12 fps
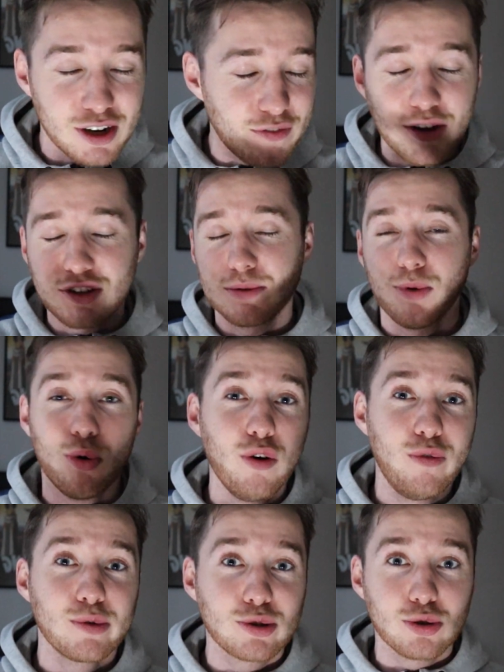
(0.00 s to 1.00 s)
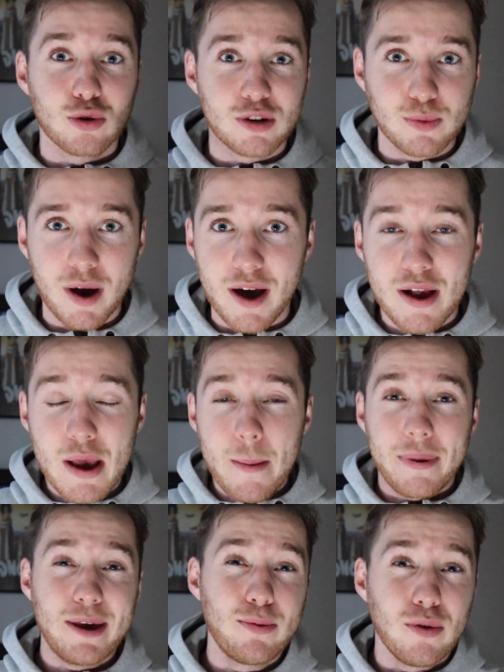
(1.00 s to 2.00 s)
I've heard some awful stories where
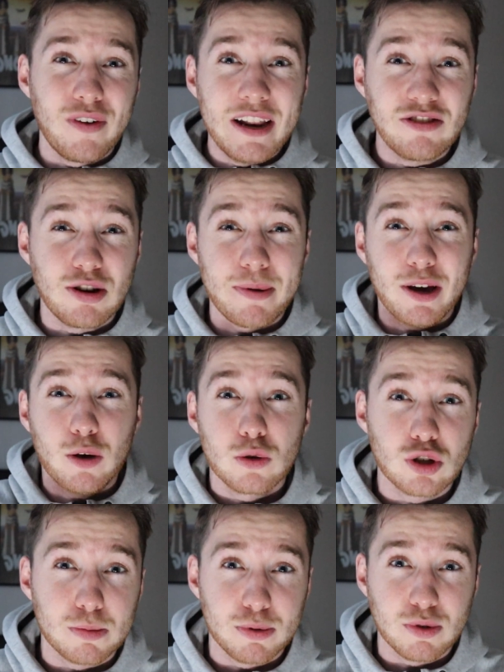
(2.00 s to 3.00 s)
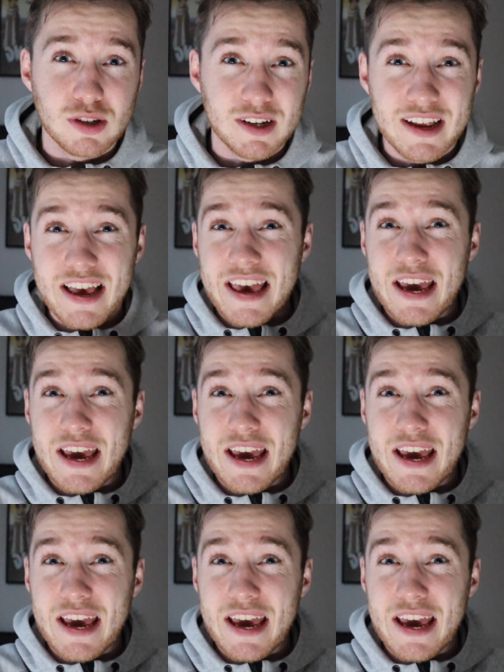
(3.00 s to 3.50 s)
people have literally been contributing